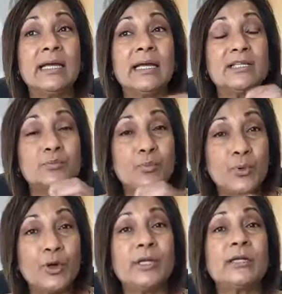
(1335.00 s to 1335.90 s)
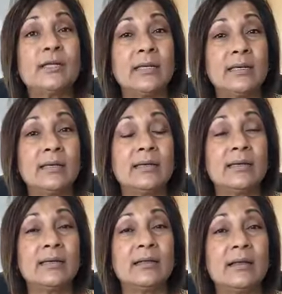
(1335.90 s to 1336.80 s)
is put
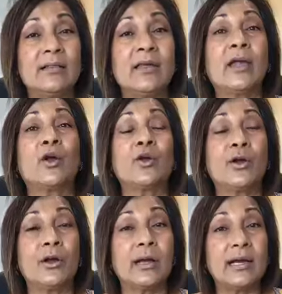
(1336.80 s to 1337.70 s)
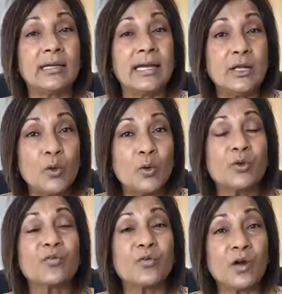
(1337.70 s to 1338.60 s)
there in
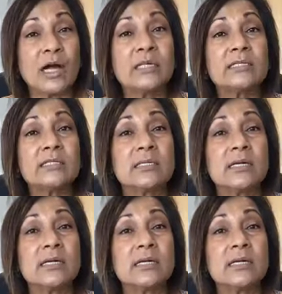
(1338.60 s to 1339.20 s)
order for us